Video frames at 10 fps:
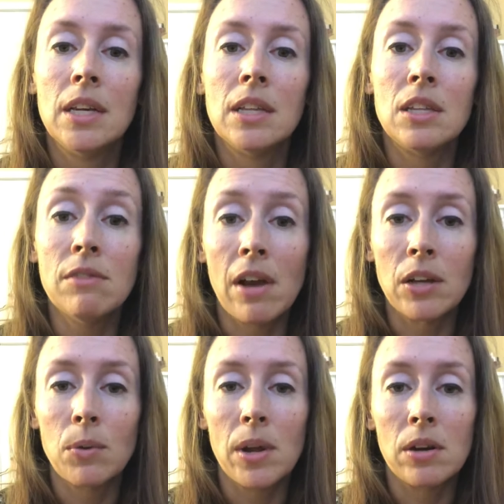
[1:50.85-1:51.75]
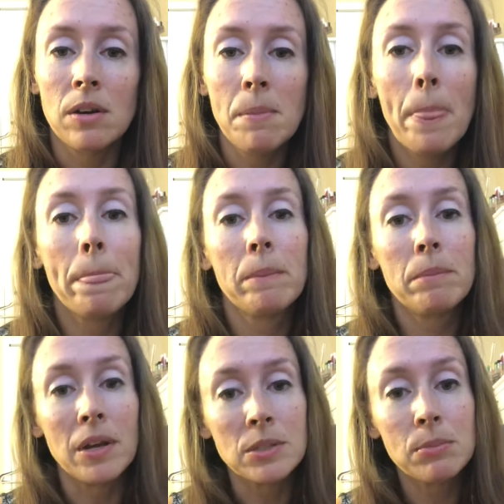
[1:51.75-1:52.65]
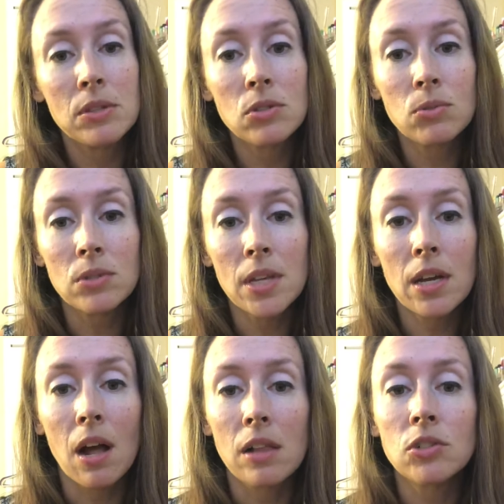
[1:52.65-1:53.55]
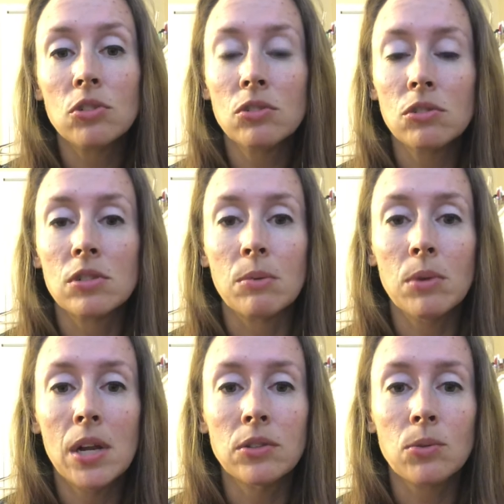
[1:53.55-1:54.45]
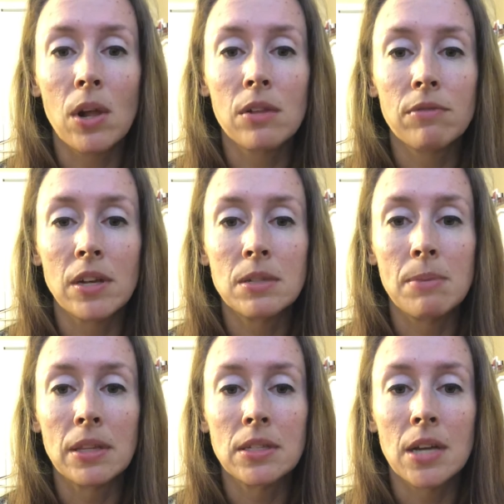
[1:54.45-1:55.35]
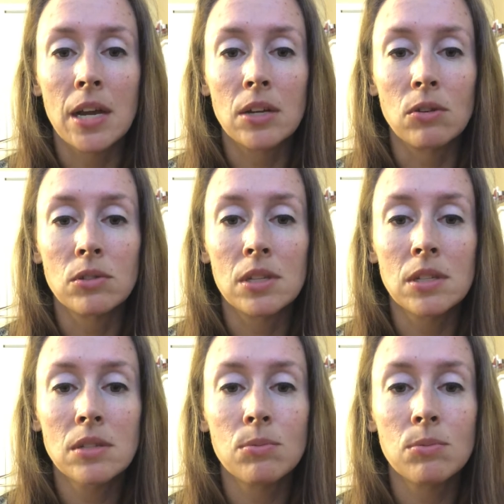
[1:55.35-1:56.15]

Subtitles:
The evaluator, possibly the school psychologist or someone else qualified to make the diagnosis,